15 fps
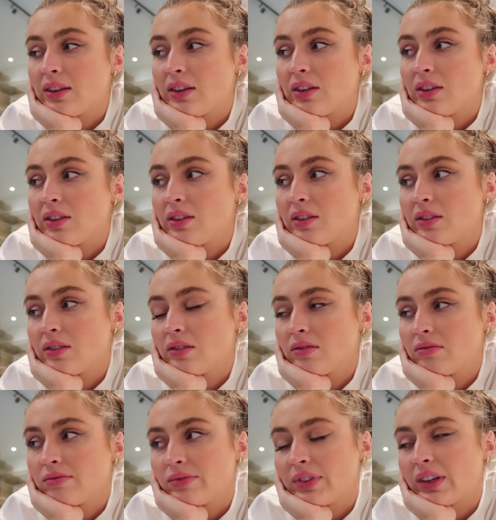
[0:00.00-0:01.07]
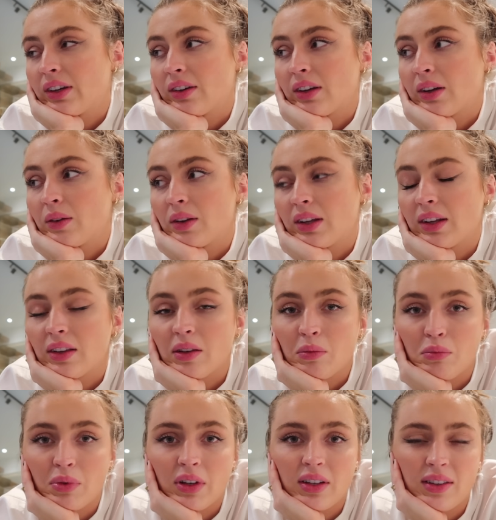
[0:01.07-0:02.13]
I just figured I would get
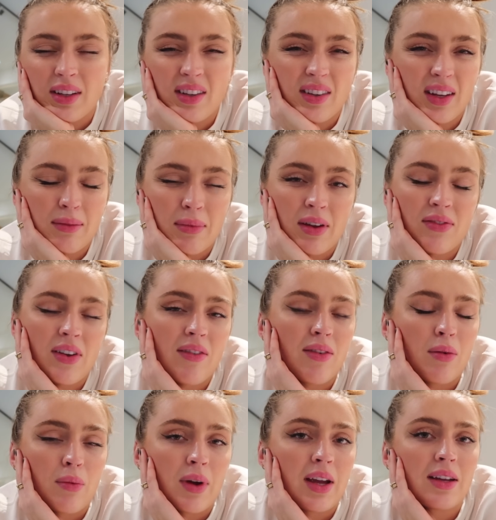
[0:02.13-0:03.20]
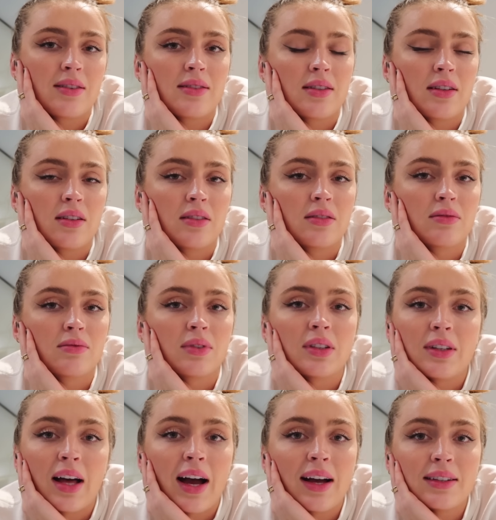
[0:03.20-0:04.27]
some books. That's like my favorite way to
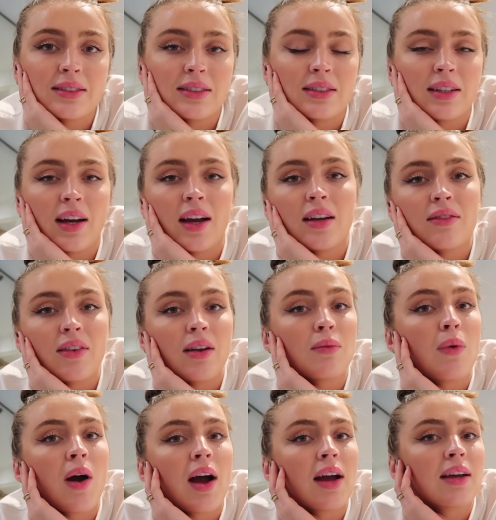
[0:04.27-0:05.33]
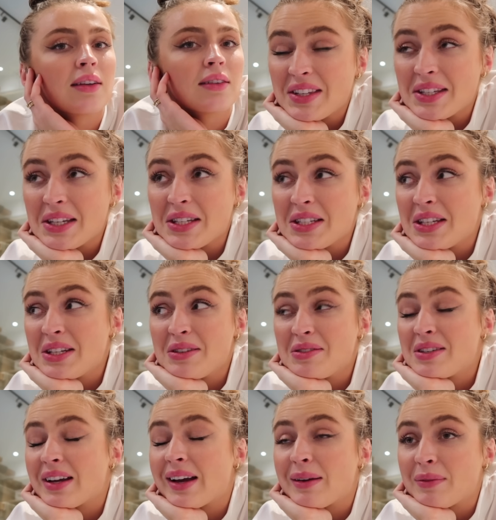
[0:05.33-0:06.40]
relax and kind of unwind. This continued
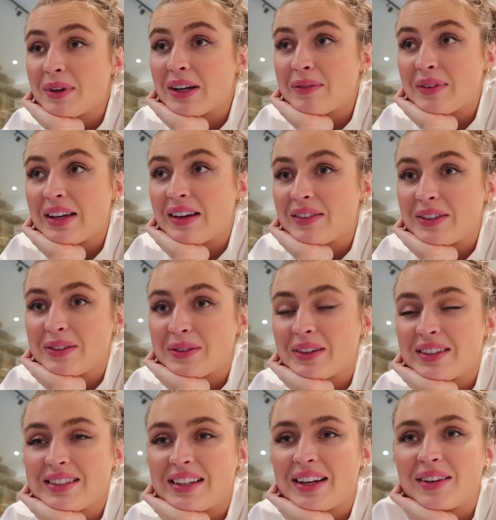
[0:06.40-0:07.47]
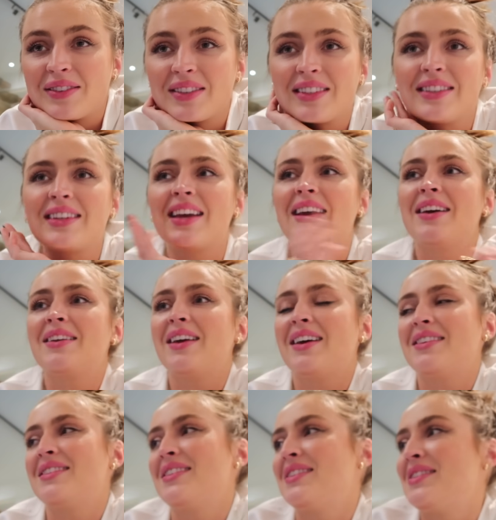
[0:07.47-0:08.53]
time we're gonna be having to ourselves, and Dan
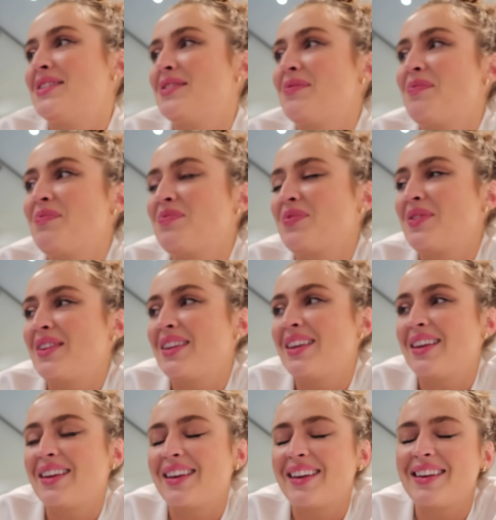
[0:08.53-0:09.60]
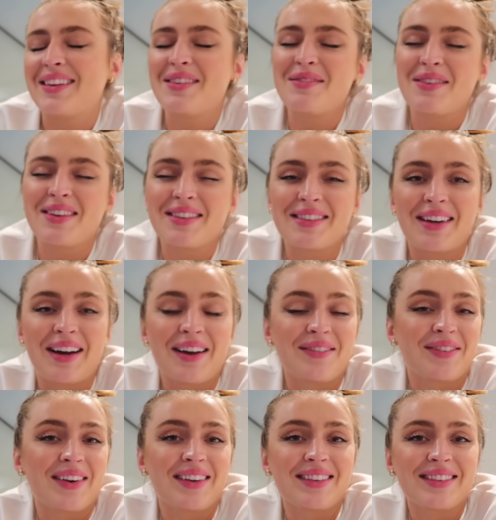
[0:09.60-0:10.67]
has his, like, him and his guy
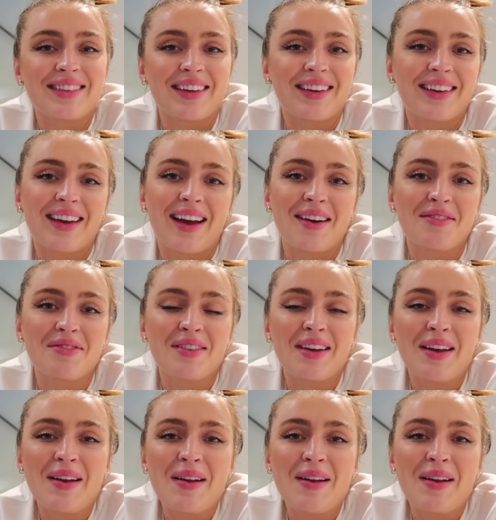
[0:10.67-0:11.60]
friends like have